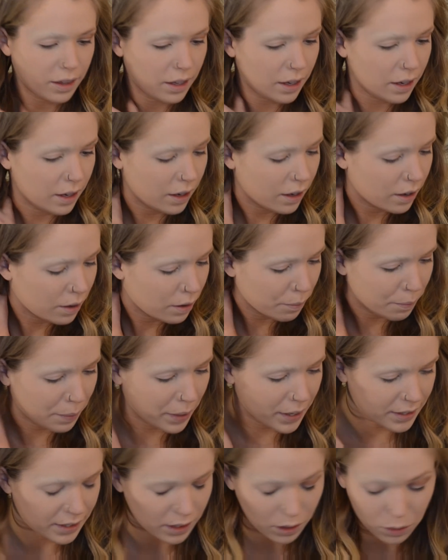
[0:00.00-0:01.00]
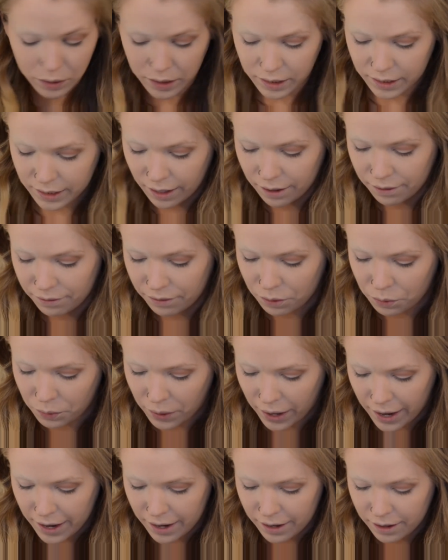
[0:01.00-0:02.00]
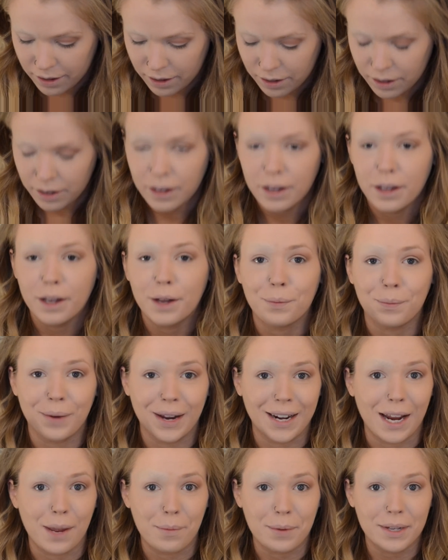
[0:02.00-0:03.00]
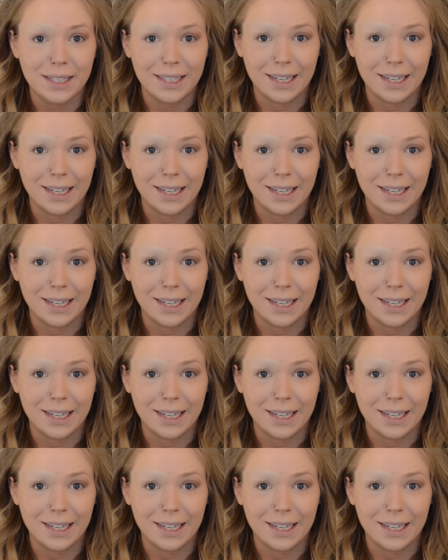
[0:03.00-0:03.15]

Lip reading: the basic ones out of the way. My name is